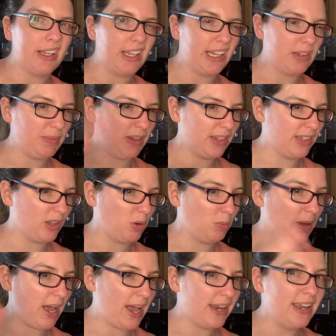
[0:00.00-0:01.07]
It smells so
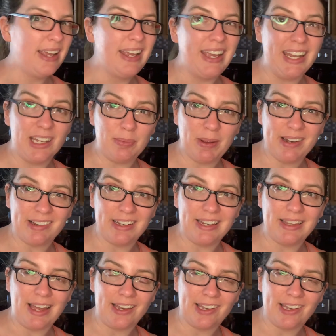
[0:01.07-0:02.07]
bad, especially in that